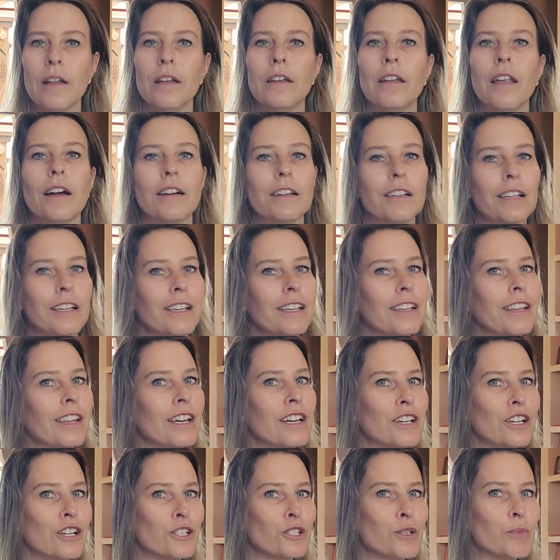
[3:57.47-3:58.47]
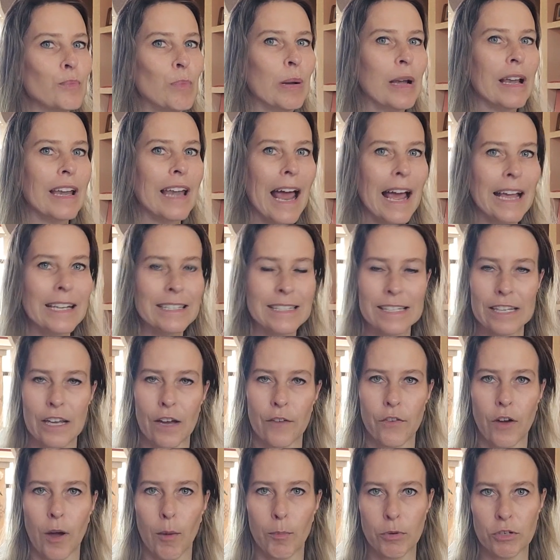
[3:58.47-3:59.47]
Luckily, there's plenty
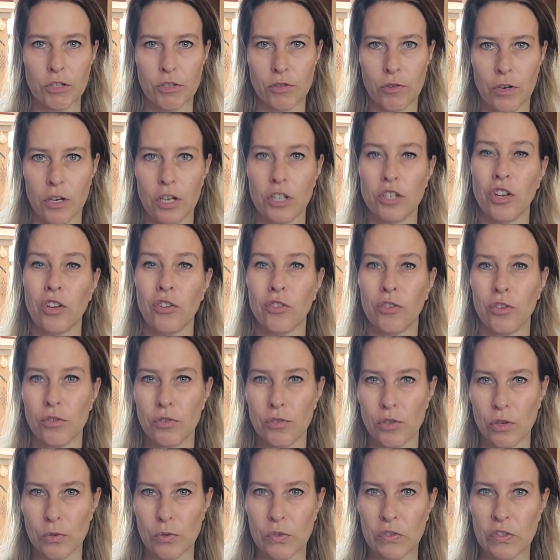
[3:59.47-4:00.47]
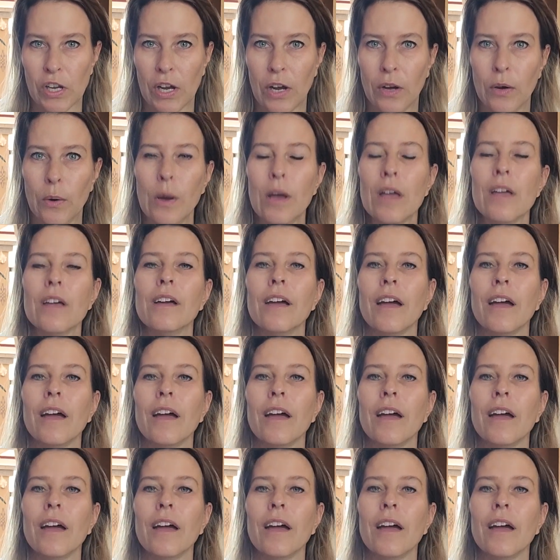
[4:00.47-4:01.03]
of opportunity to do so.